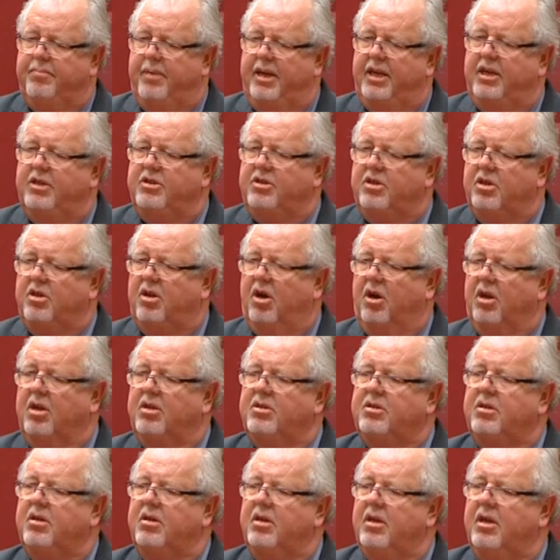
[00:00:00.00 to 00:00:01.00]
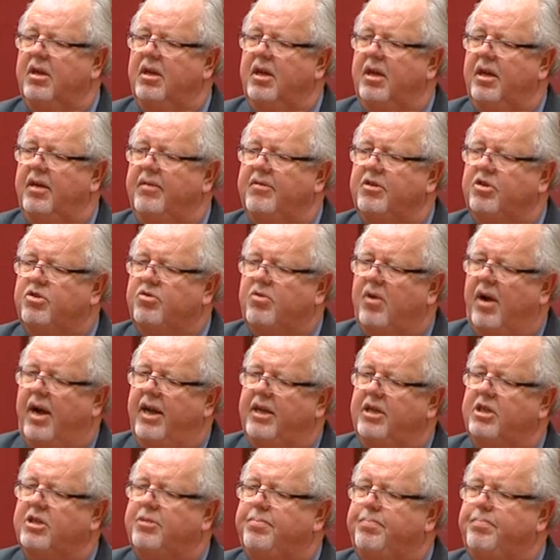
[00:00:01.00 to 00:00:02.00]
millions of dollars of
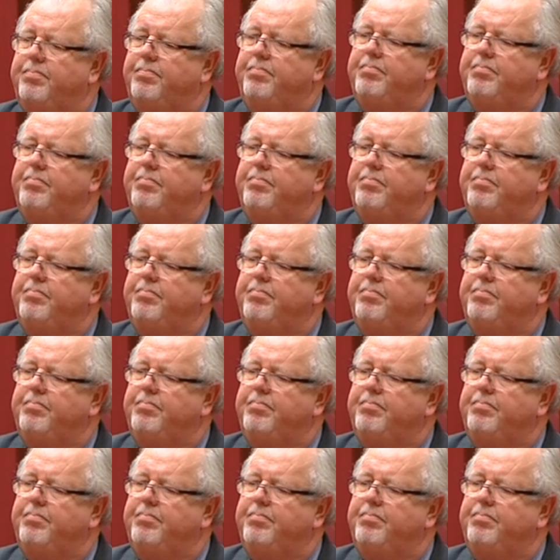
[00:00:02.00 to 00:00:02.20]
Australia's